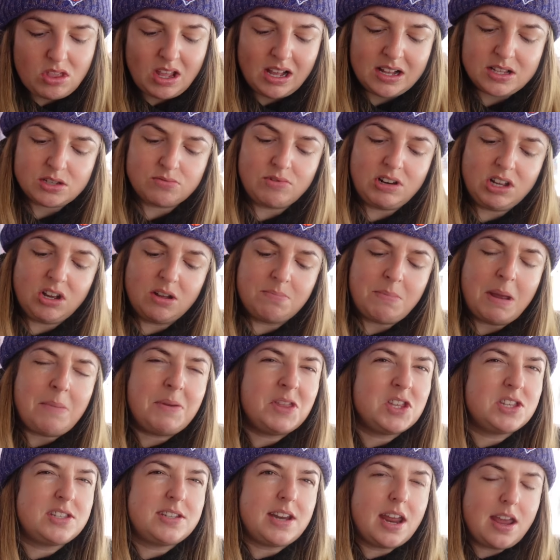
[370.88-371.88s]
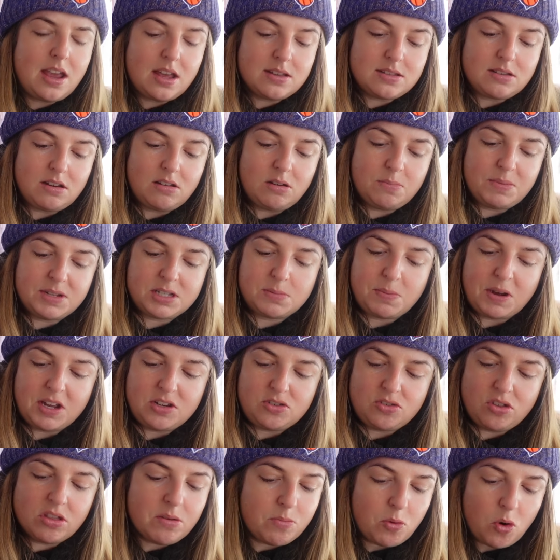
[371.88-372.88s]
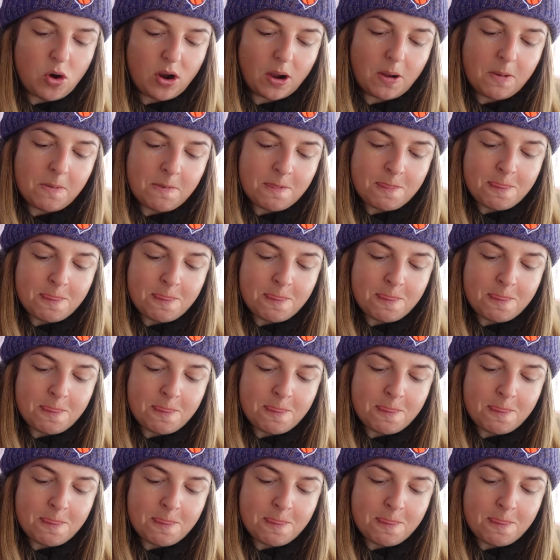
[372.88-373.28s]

That's really good. Maybe the steak is a little bit spicier than the pork.